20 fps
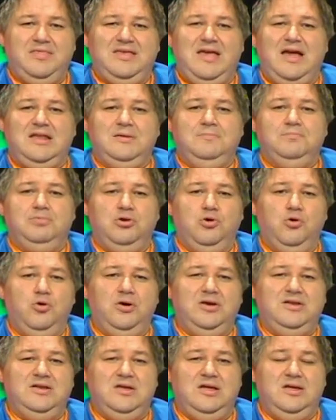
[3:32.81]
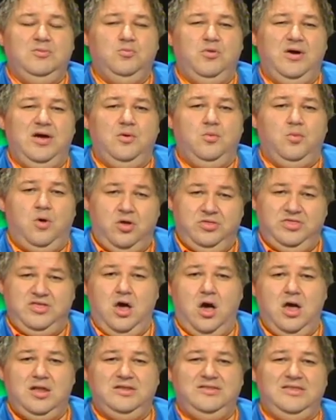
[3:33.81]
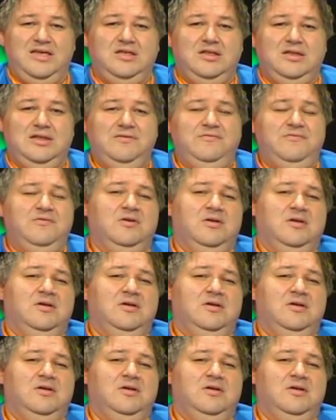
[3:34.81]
the unemployed on the island that you live.